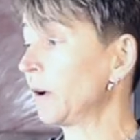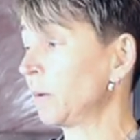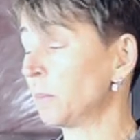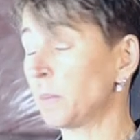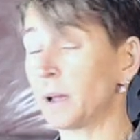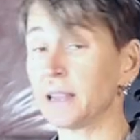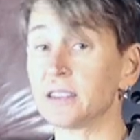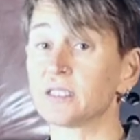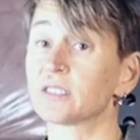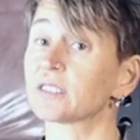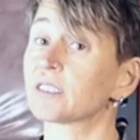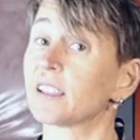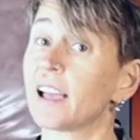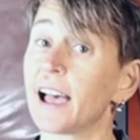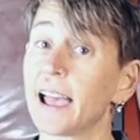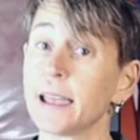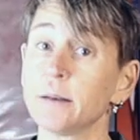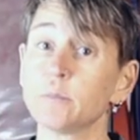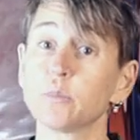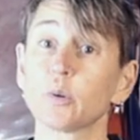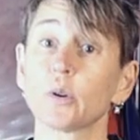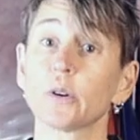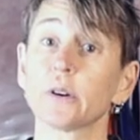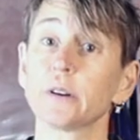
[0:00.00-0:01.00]
out my
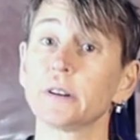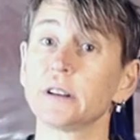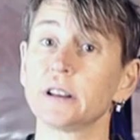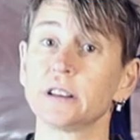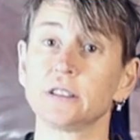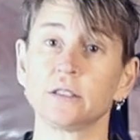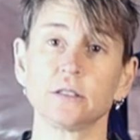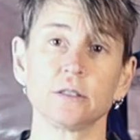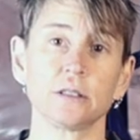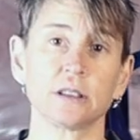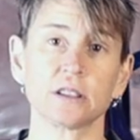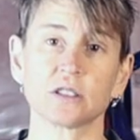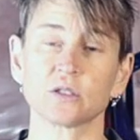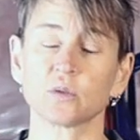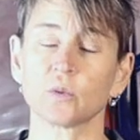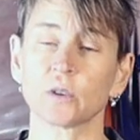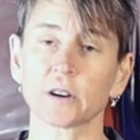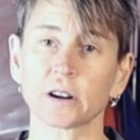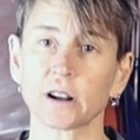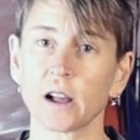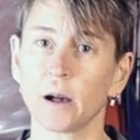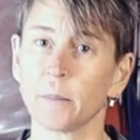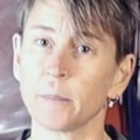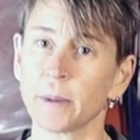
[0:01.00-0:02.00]
slide board and do this
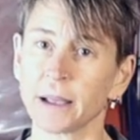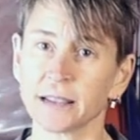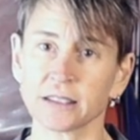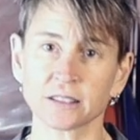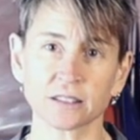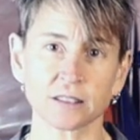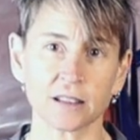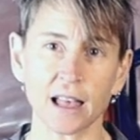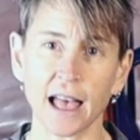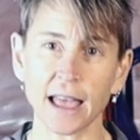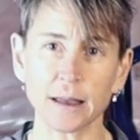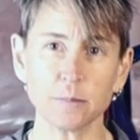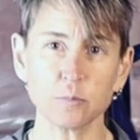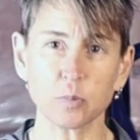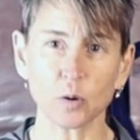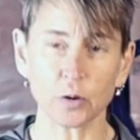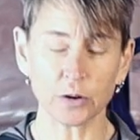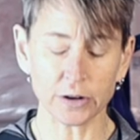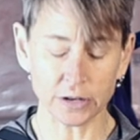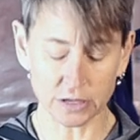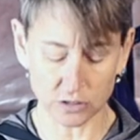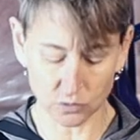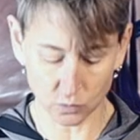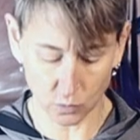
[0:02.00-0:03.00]
work on my slide
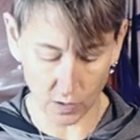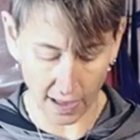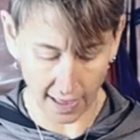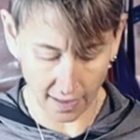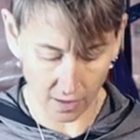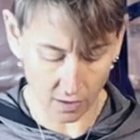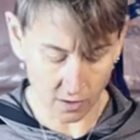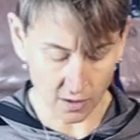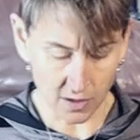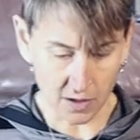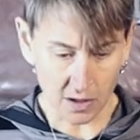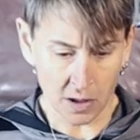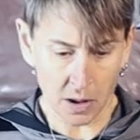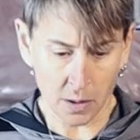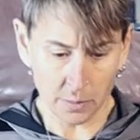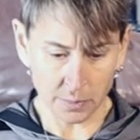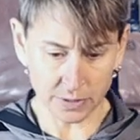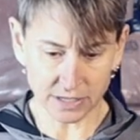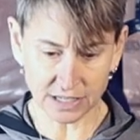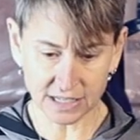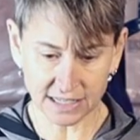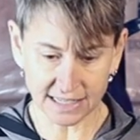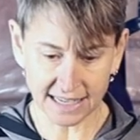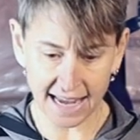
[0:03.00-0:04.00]
board as well,
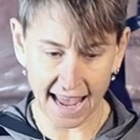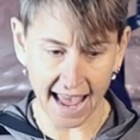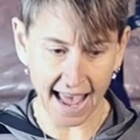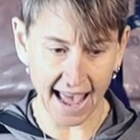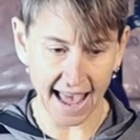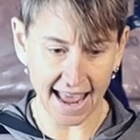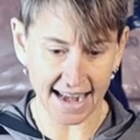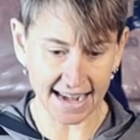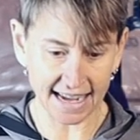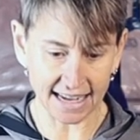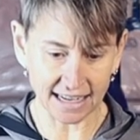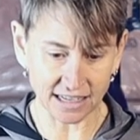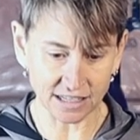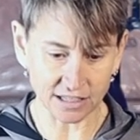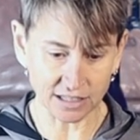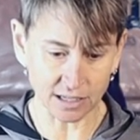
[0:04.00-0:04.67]
but just adding